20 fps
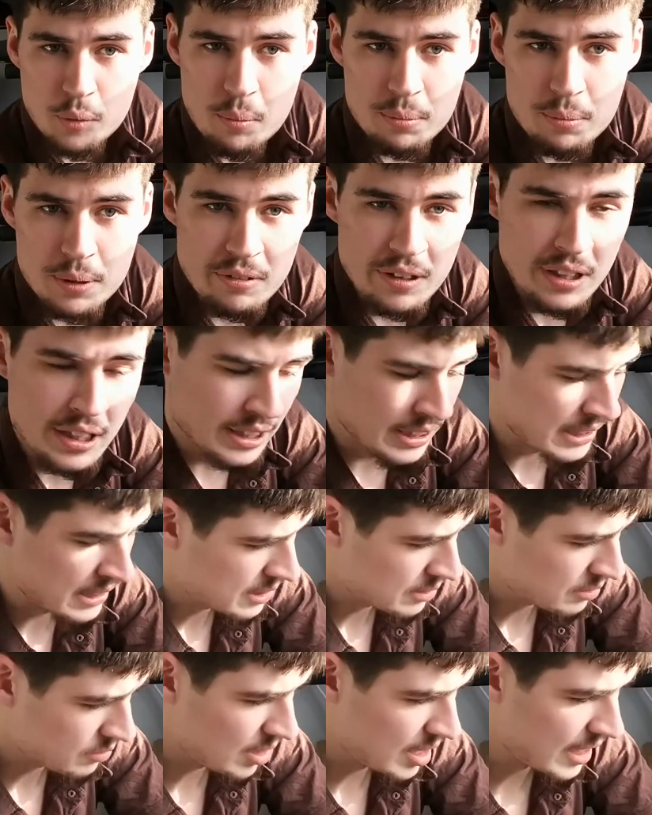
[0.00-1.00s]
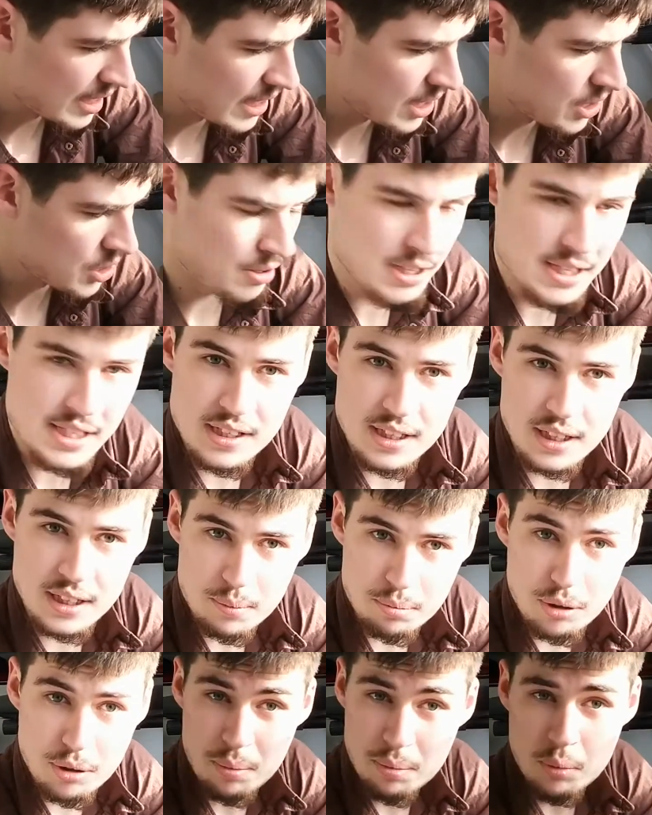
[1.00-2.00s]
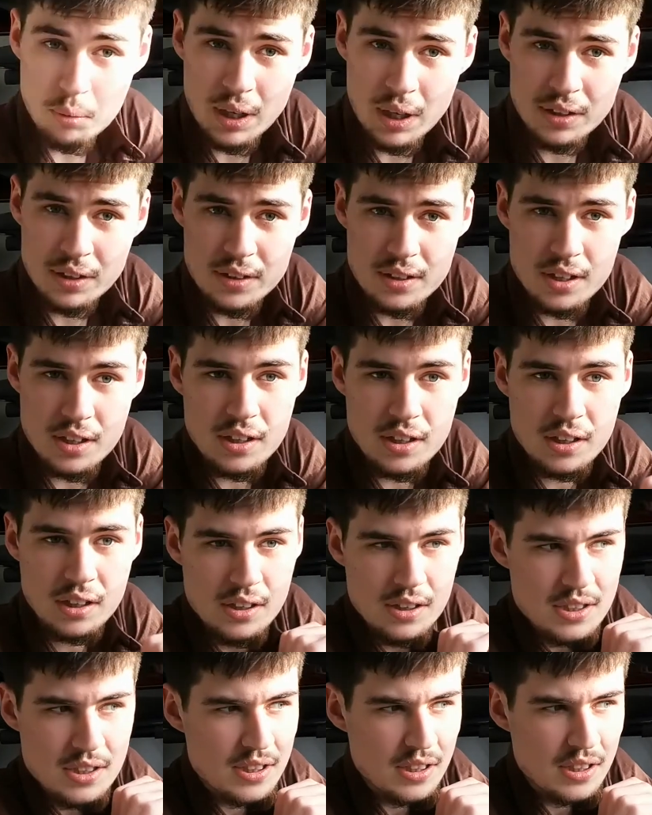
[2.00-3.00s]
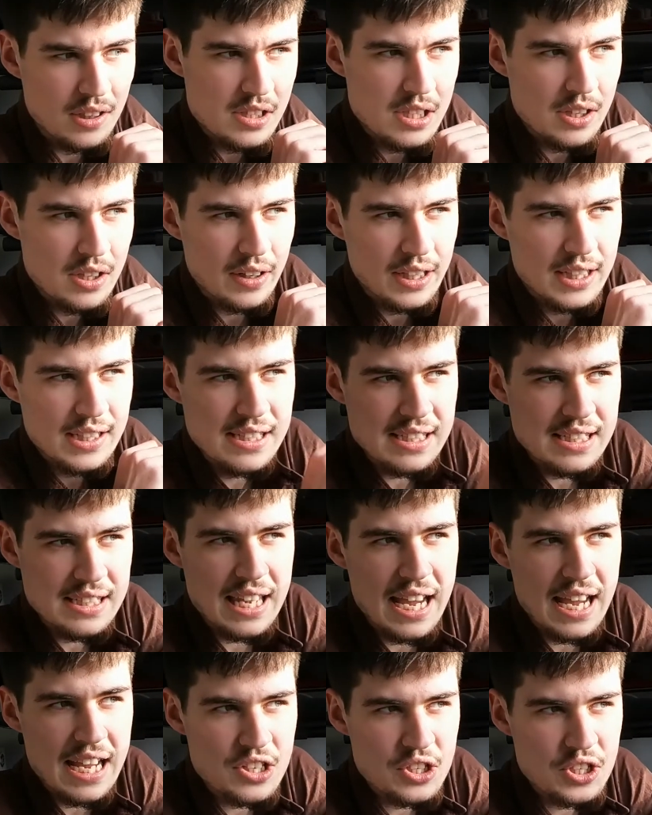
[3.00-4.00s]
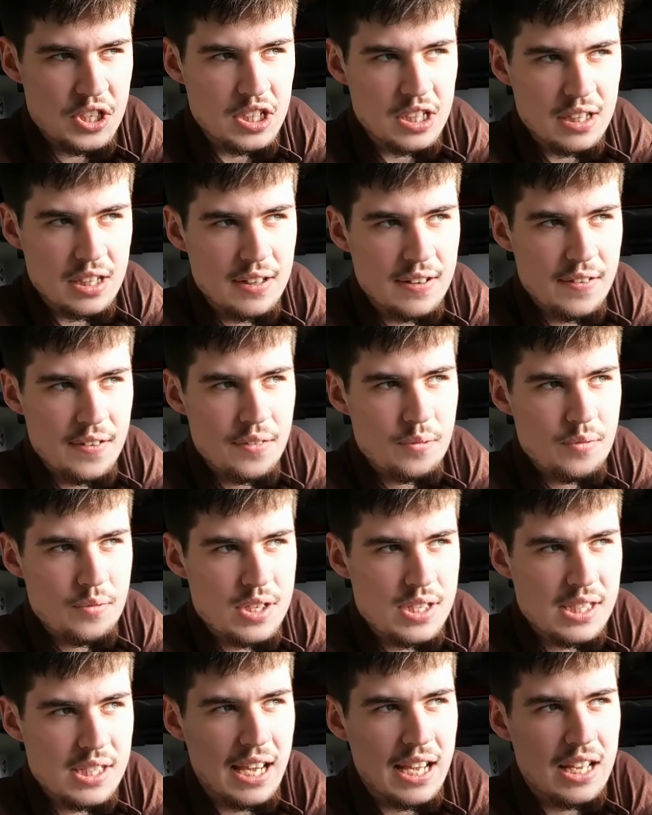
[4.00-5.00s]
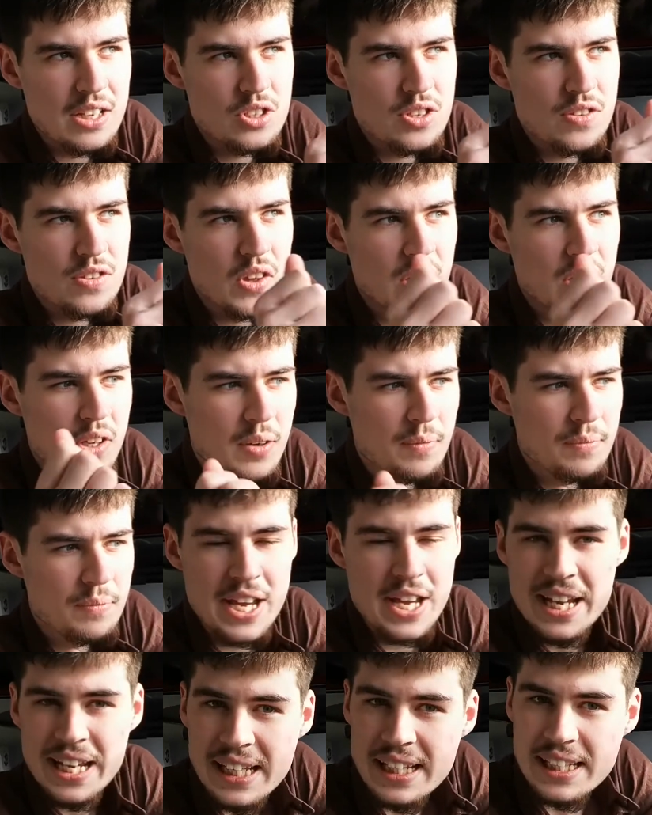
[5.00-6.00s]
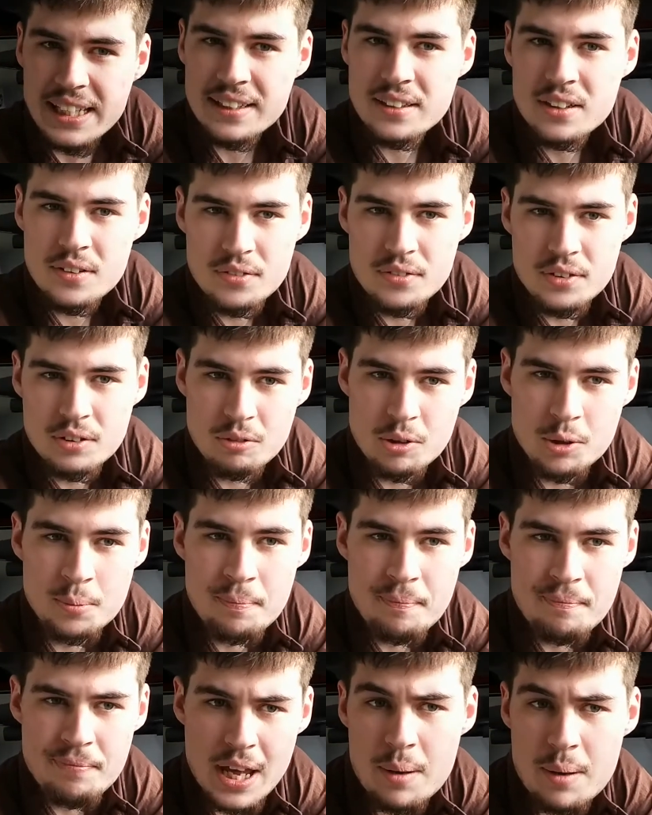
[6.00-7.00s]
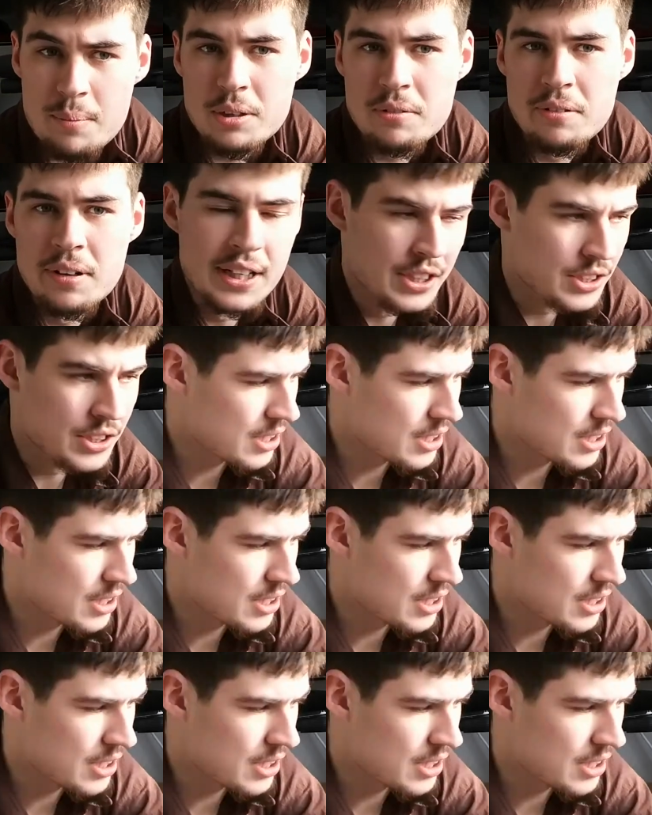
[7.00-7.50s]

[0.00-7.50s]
would be really, really interesting, a proper one that could sort of, so I can sketch the heat of the room. That'd be really